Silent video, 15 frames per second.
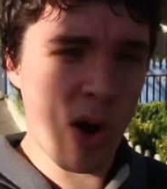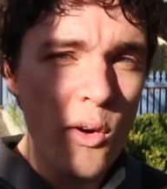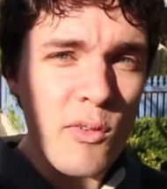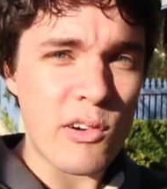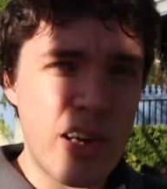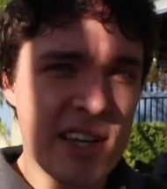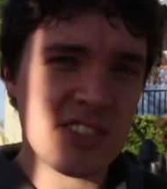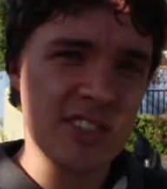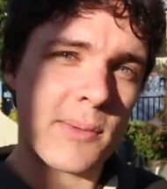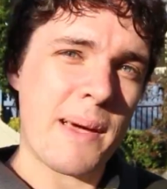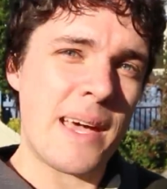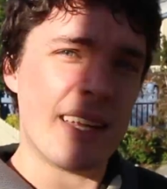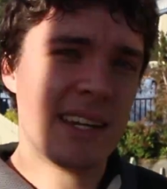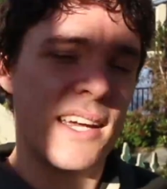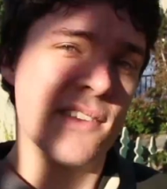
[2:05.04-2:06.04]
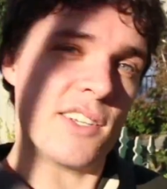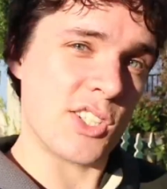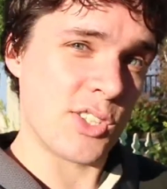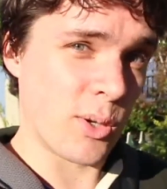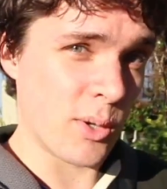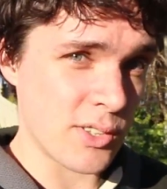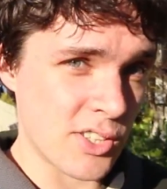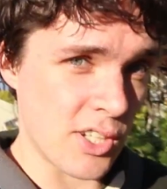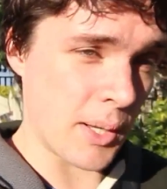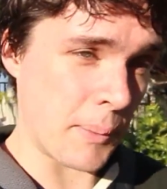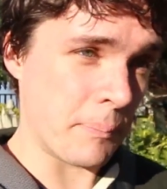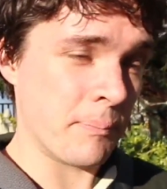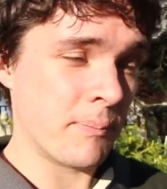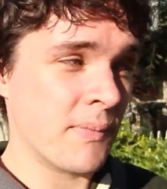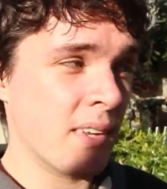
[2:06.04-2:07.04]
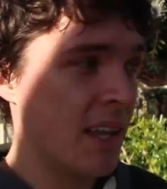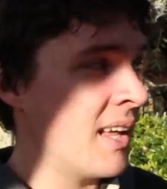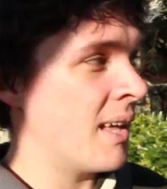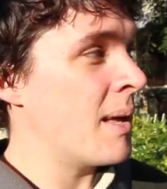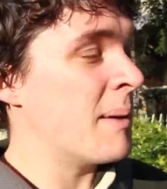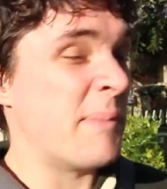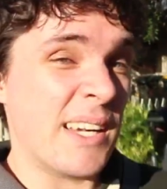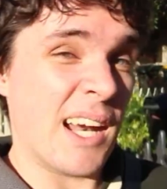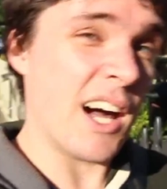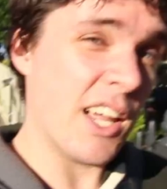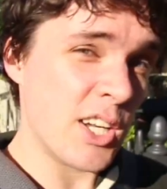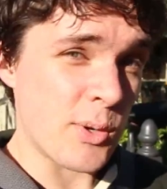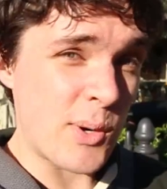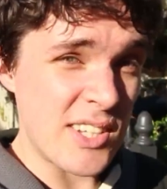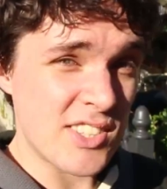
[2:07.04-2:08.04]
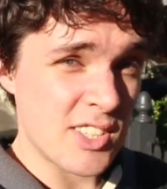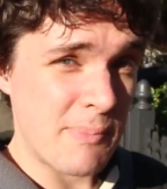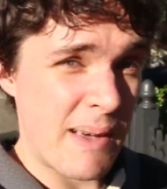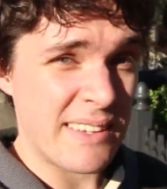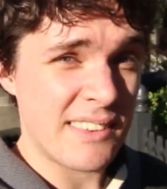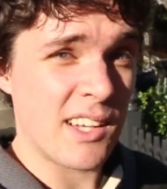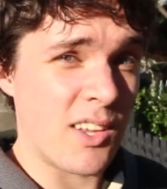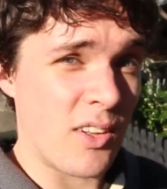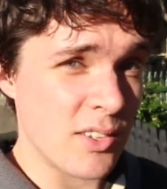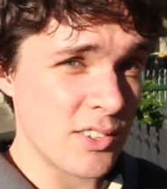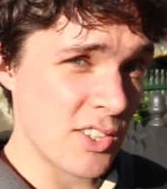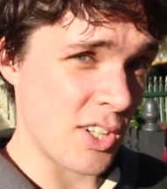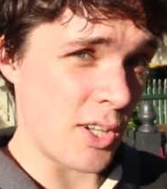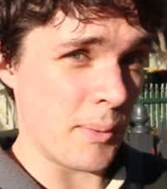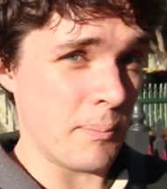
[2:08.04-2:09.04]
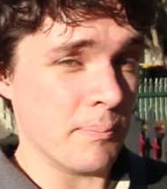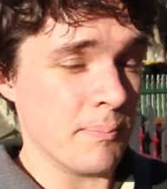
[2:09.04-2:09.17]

overestimate in the short term, but underestimate in the long term.